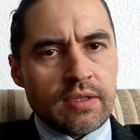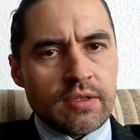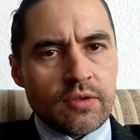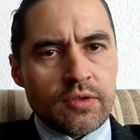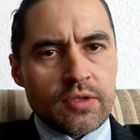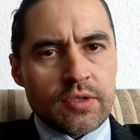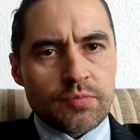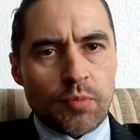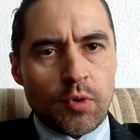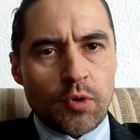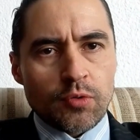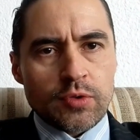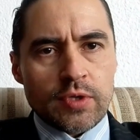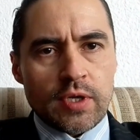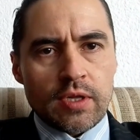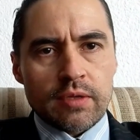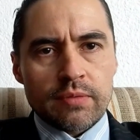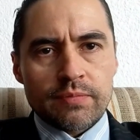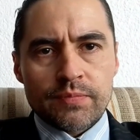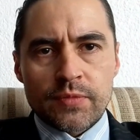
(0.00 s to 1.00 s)
at their
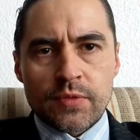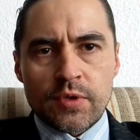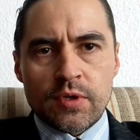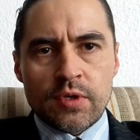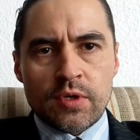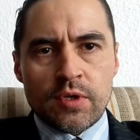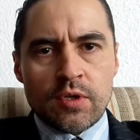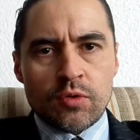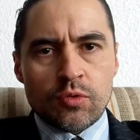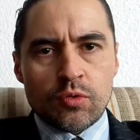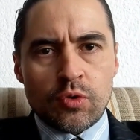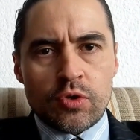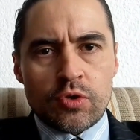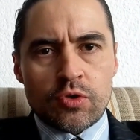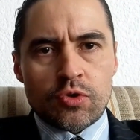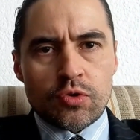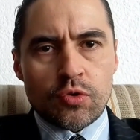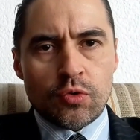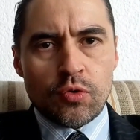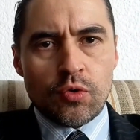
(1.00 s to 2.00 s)
disposal to
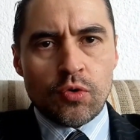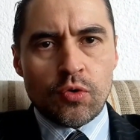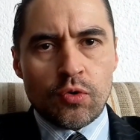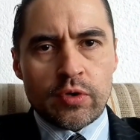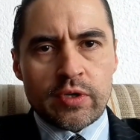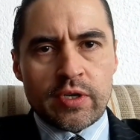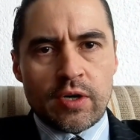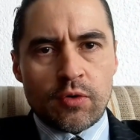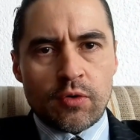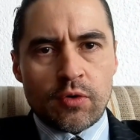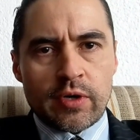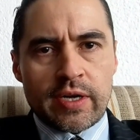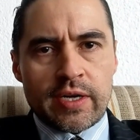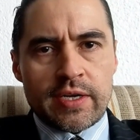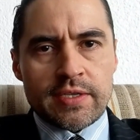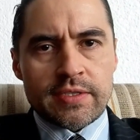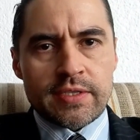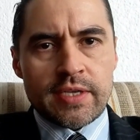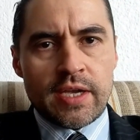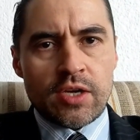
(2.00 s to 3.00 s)
ensure their
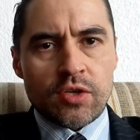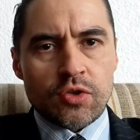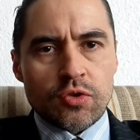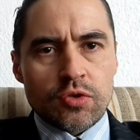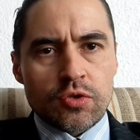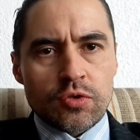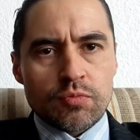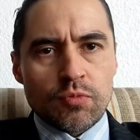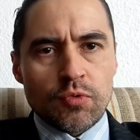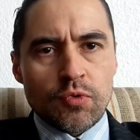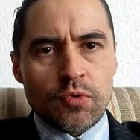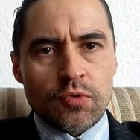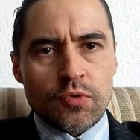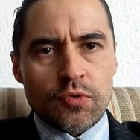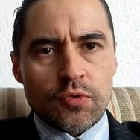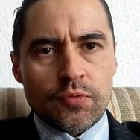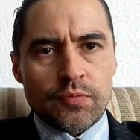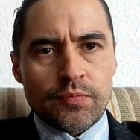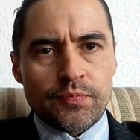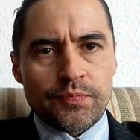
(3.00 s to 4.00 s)
organizations
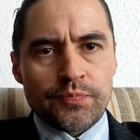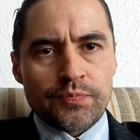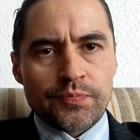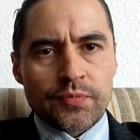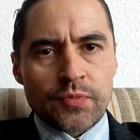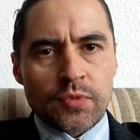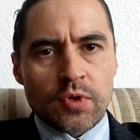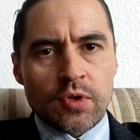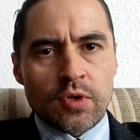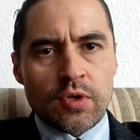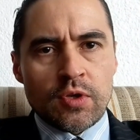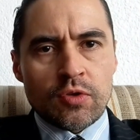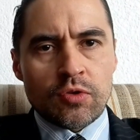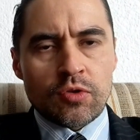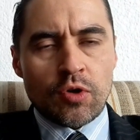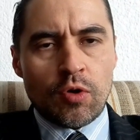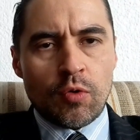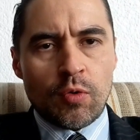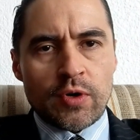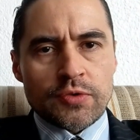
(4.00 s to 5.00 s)
move
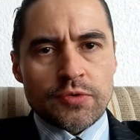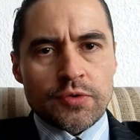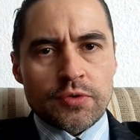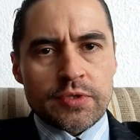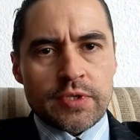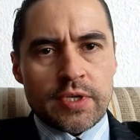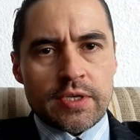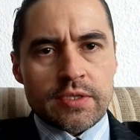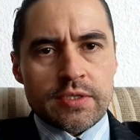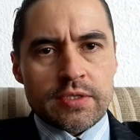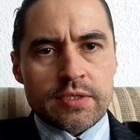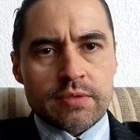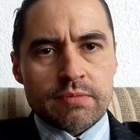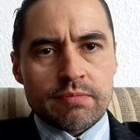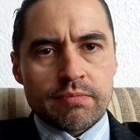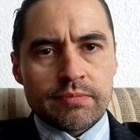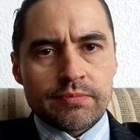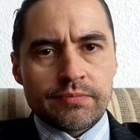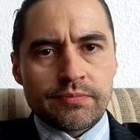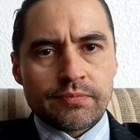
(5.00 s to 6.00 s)
toward
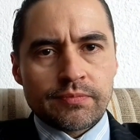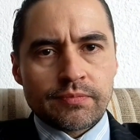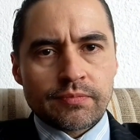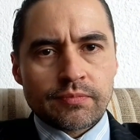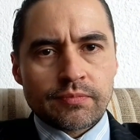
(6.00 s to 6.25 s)
success.